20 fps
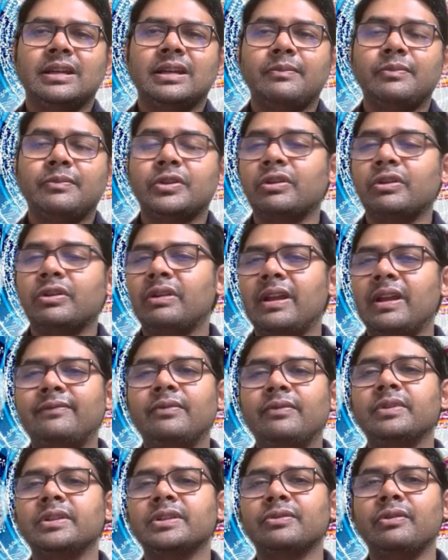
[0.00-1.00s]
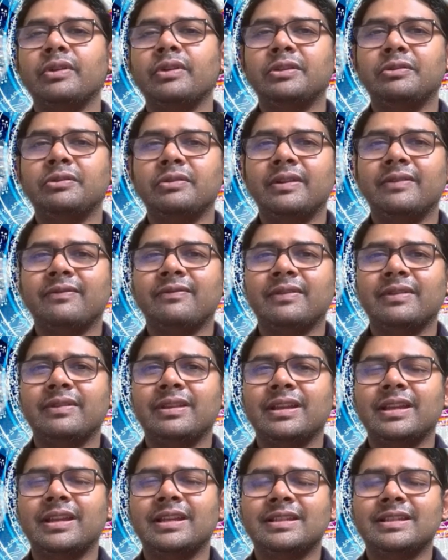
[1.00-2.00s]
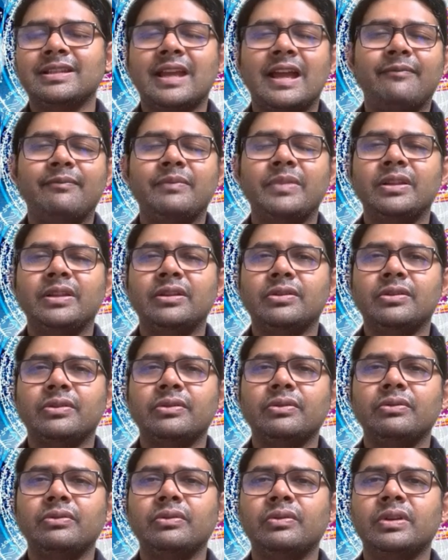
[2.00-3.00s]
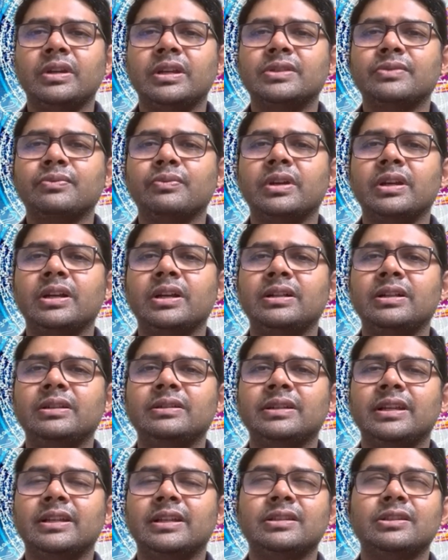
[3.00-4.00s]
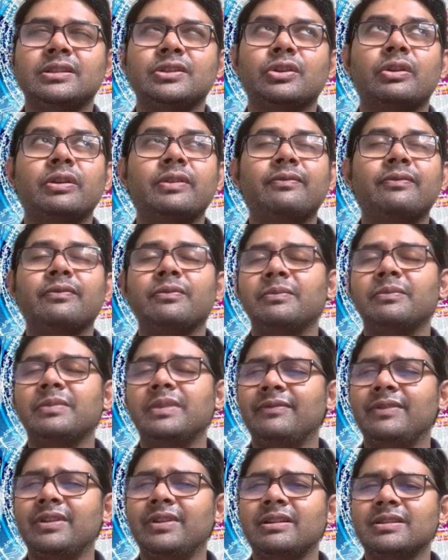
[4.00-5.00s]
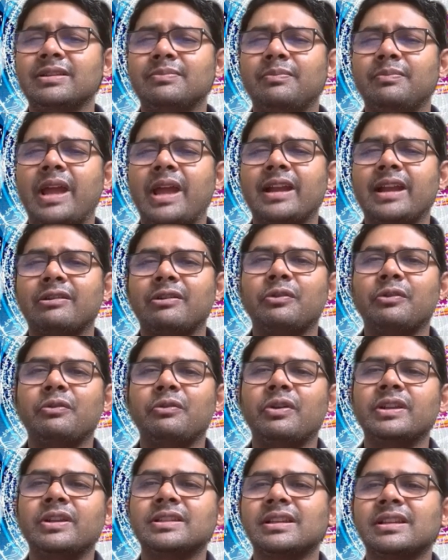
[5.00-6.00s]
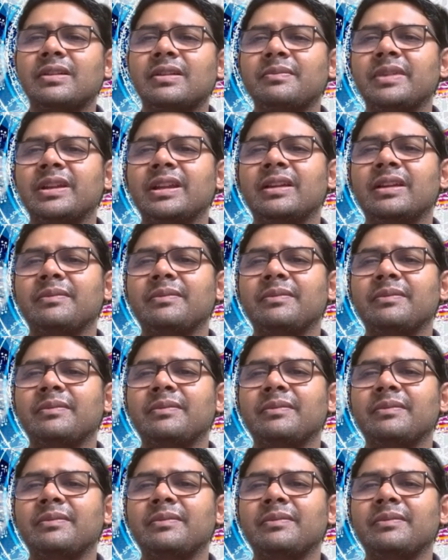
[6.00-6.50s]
sure everyone's going through different things. I've been through as well. Sorry if there's background noise coming